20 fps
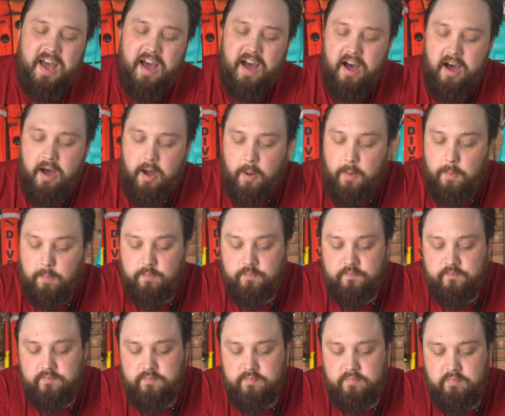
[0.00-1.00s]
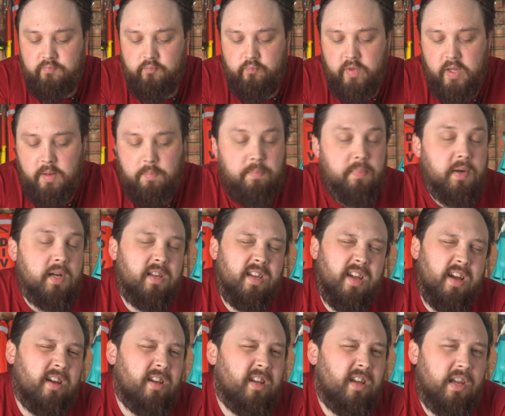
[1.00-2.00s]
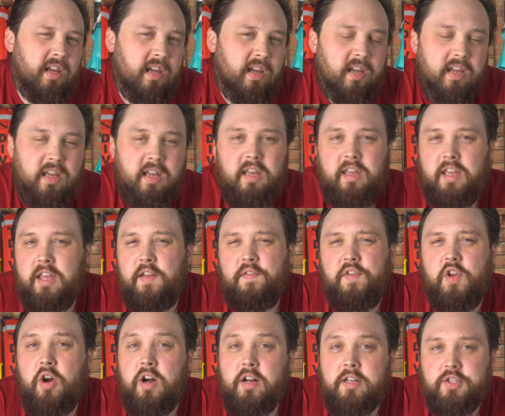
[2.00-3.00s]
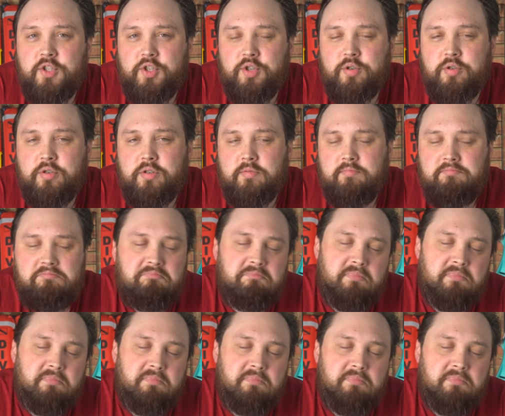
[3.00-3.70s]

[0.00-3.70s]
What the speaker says: But yeah, if you're unsure,